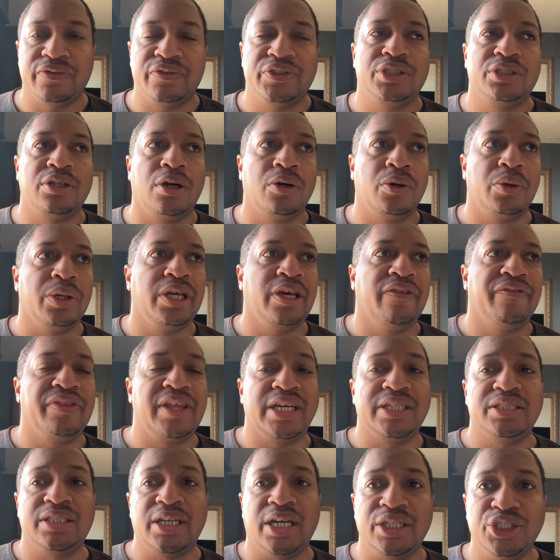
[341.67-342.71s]
So if they
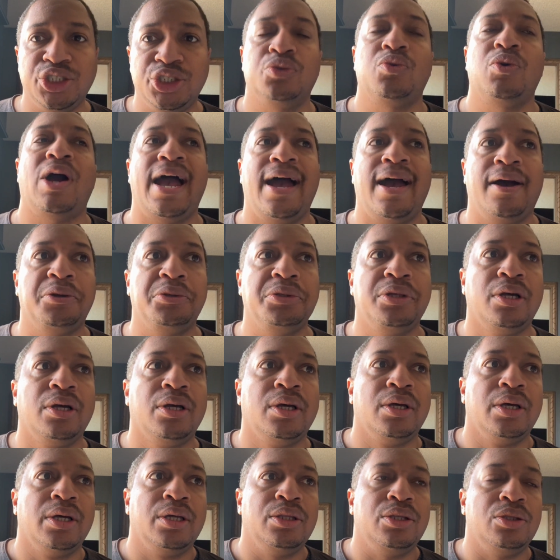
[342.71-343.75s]
send you out,
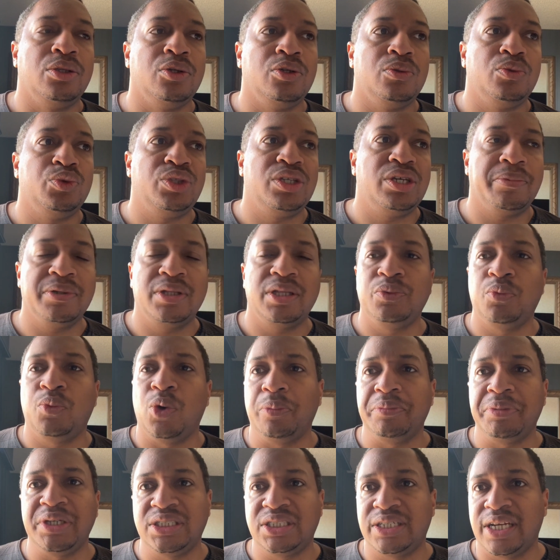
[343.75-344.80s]
you typically won't
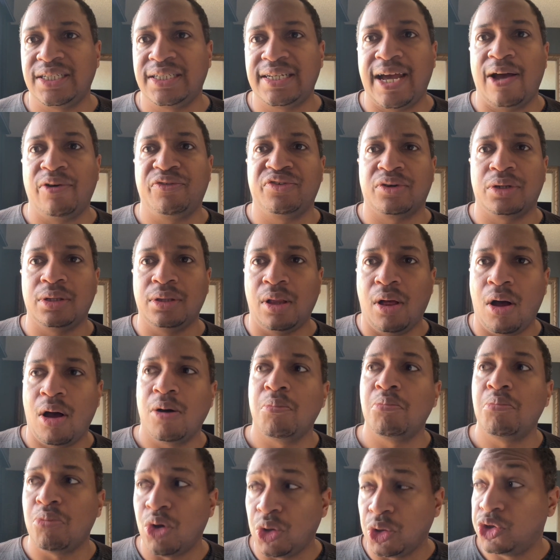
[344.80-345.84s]
be sent out for
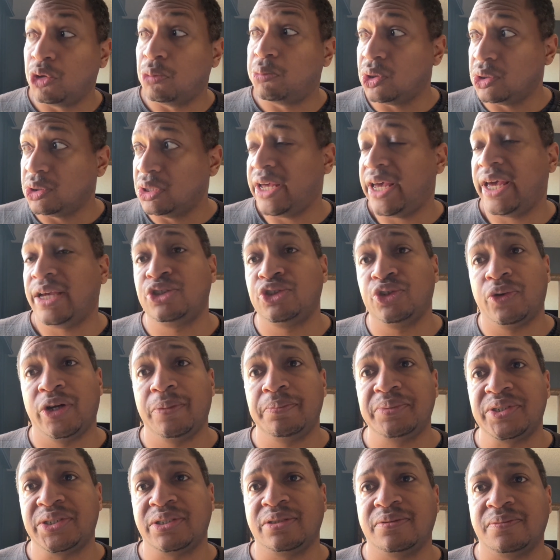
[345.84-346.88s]
long, multiple day
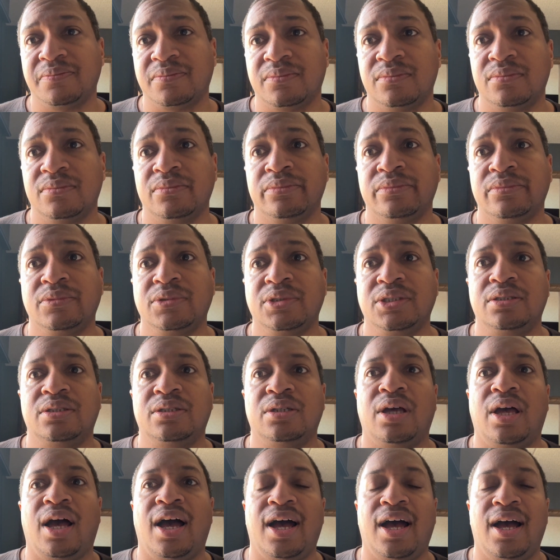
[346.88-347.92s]
trips.
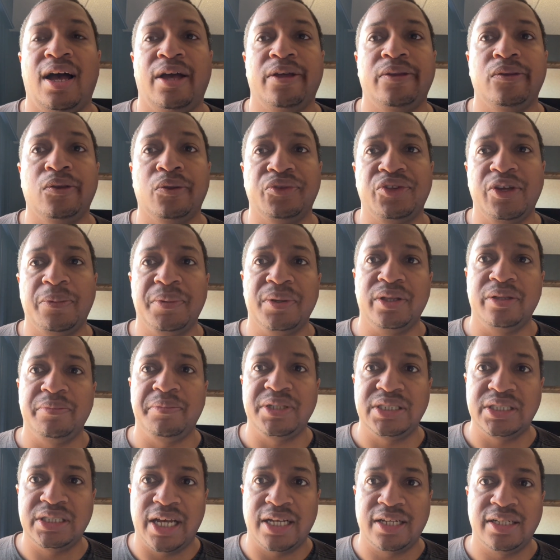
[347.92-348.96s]
You'll typically be
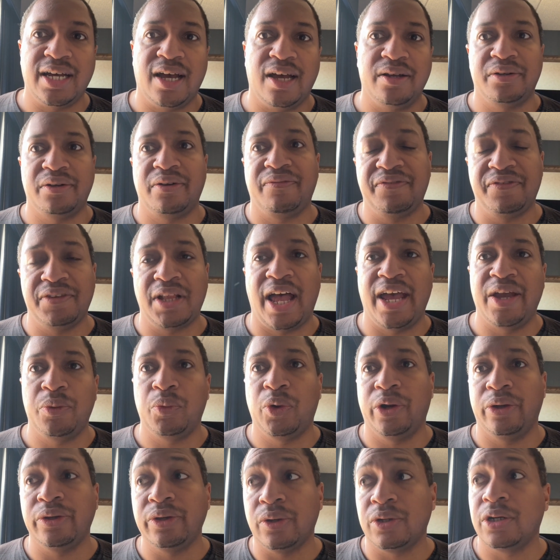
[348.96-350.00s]
sent out on a flight
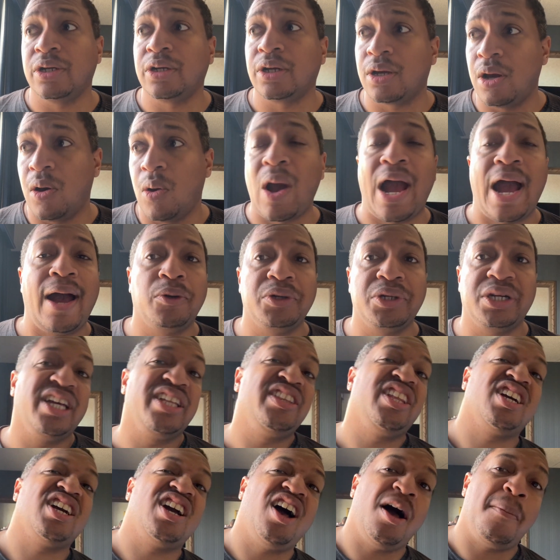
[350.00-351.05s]
where you're gonna go out and
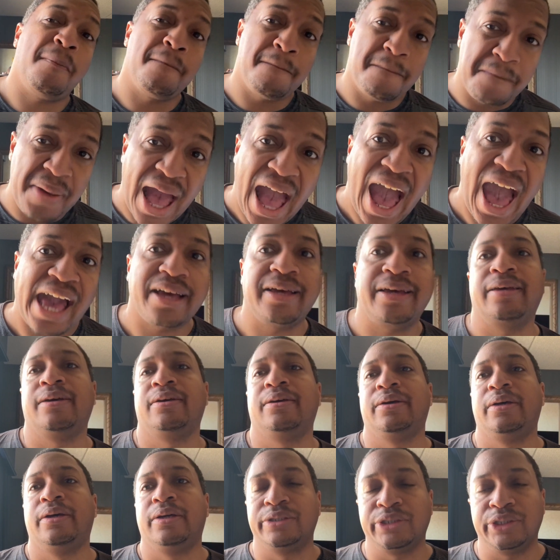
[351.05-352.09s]
then come back
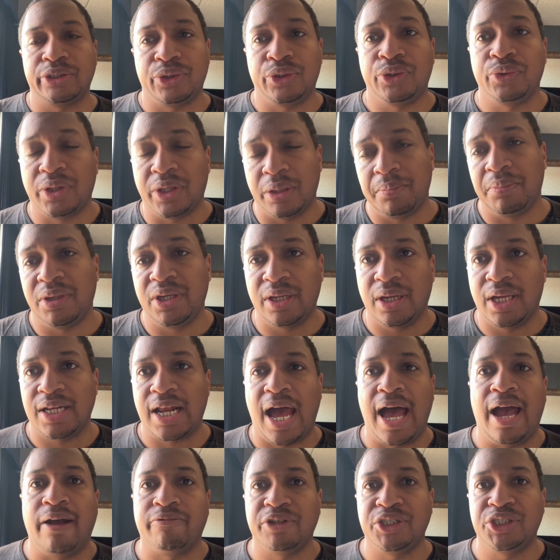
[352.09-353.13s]
so you can be on
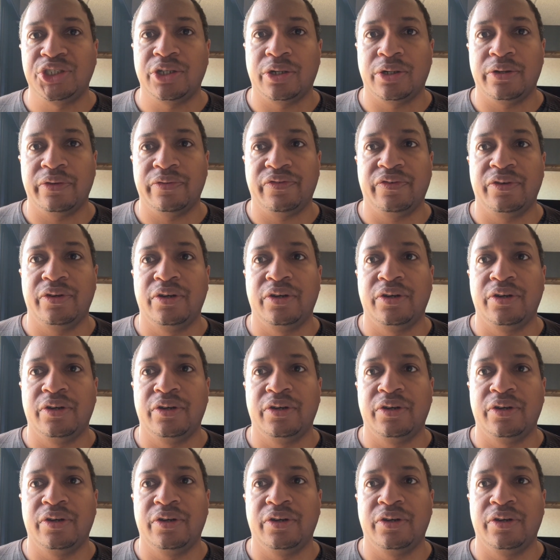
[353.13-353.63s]
hot reserve.